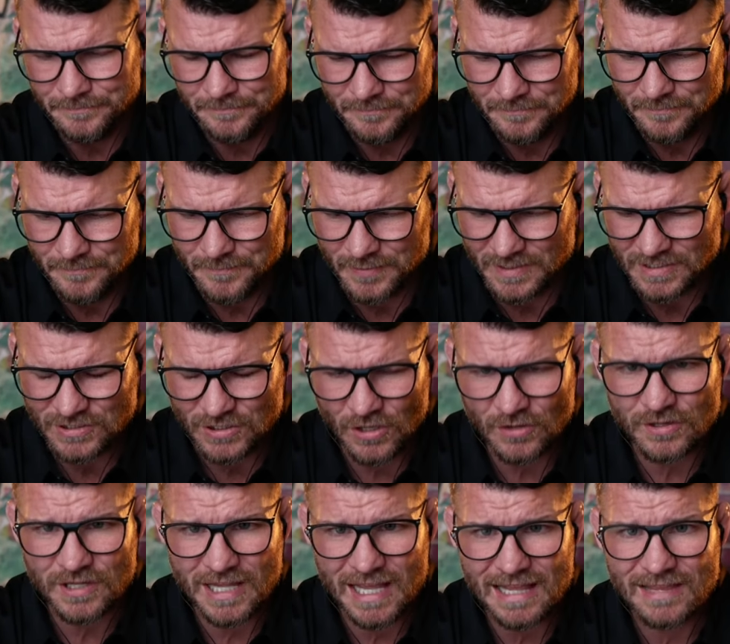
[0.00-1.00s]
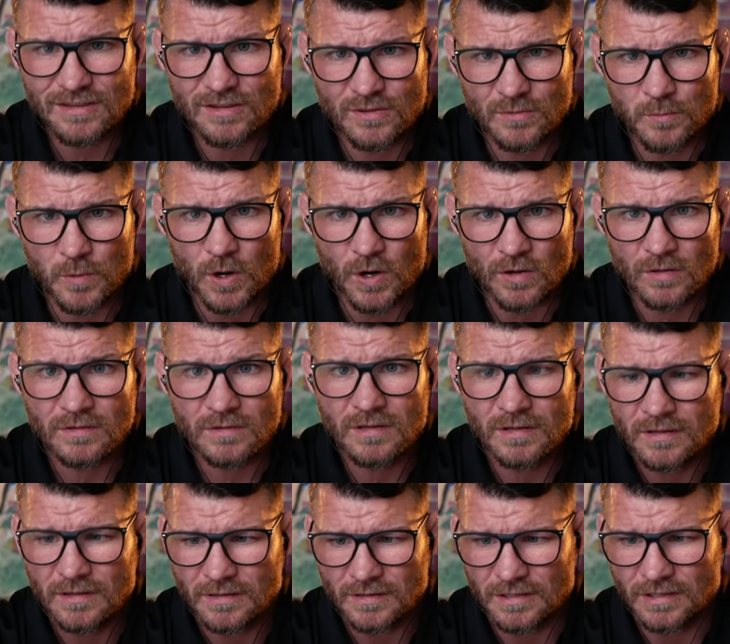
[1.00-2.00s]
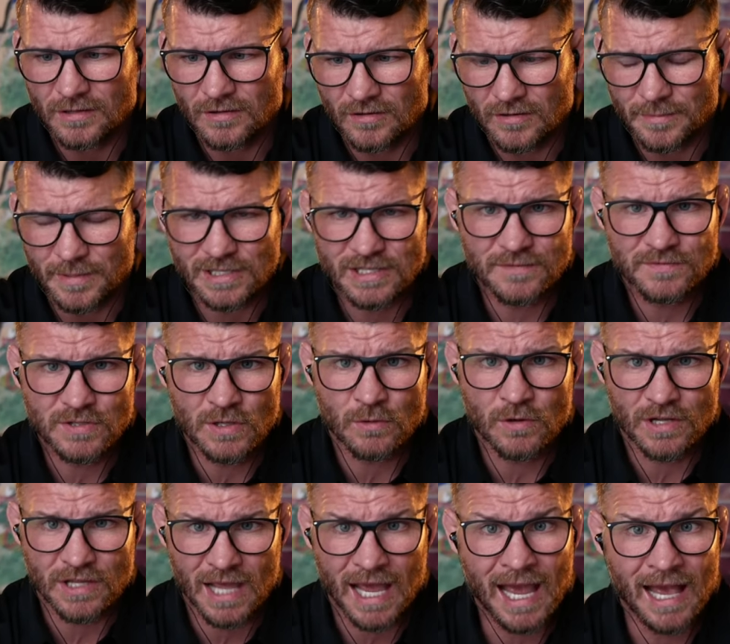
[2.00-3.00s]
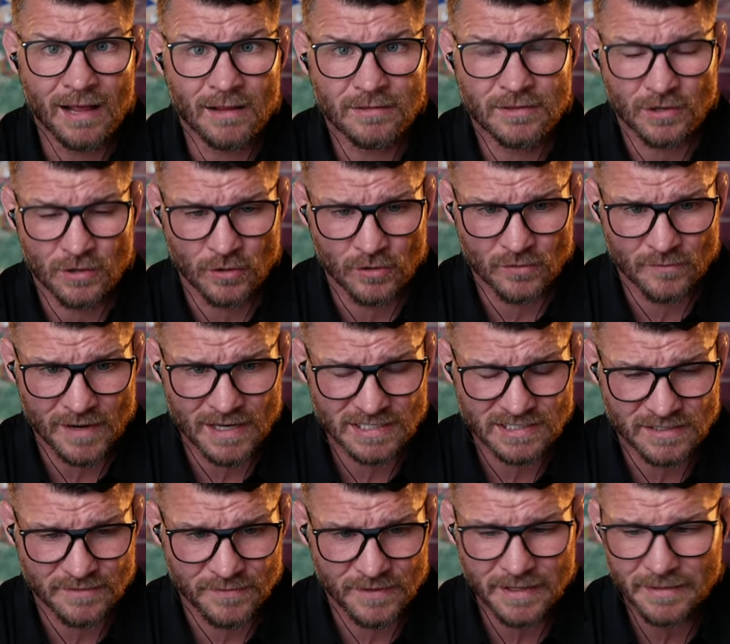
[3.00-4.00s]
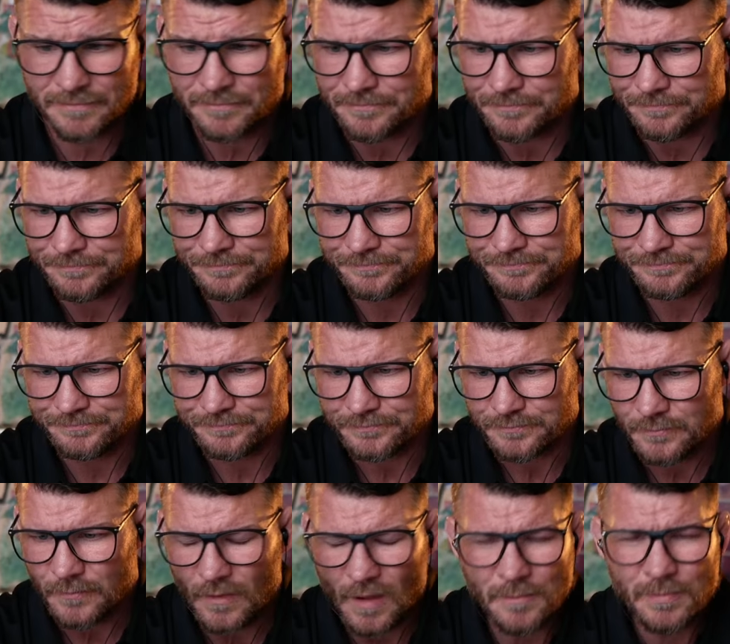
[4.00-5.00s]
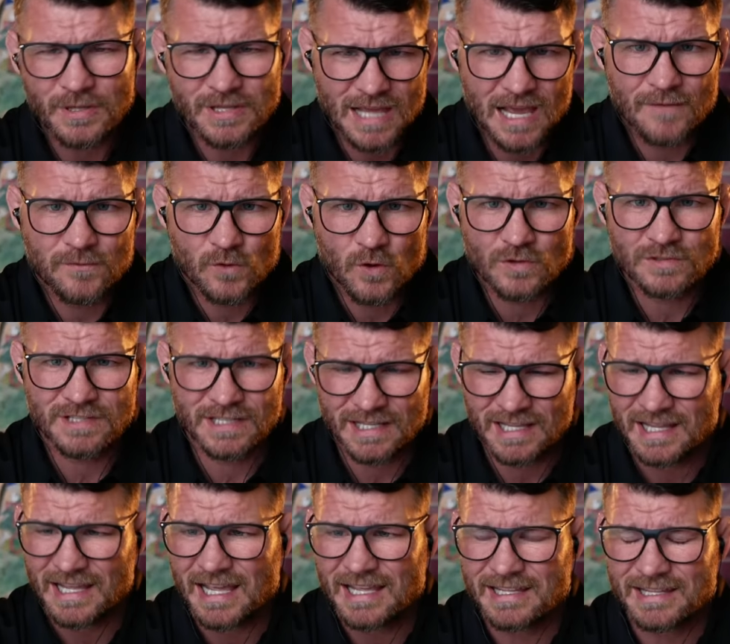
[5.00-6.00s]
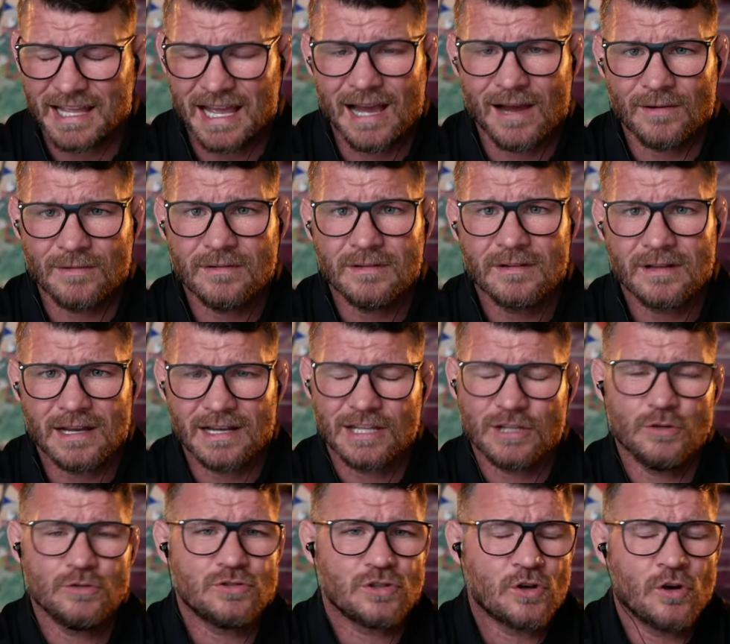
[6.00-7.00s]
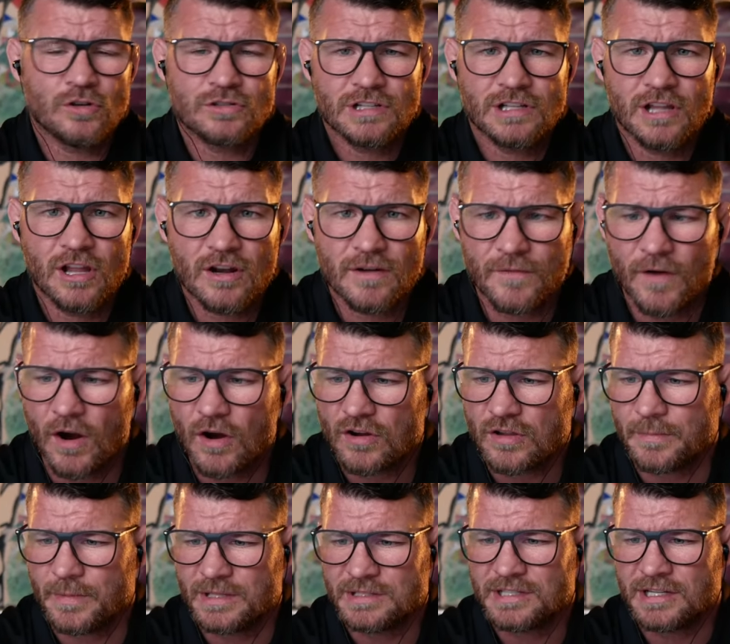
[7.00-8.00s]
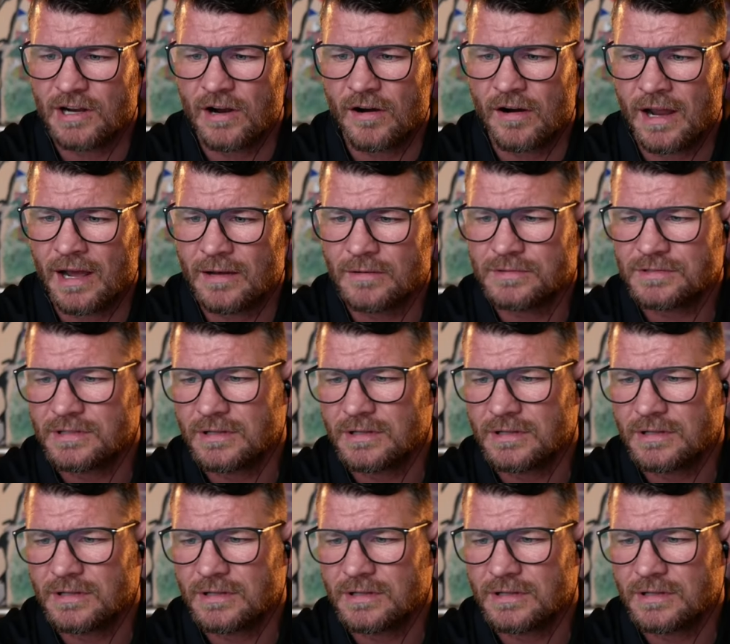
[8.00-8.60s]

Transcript: But it's not the end of the world. You know what I mean? You've still got your health and all the rest of it. But yeah, of course, it can get you down. And it used to cause a lot of arguments in our house.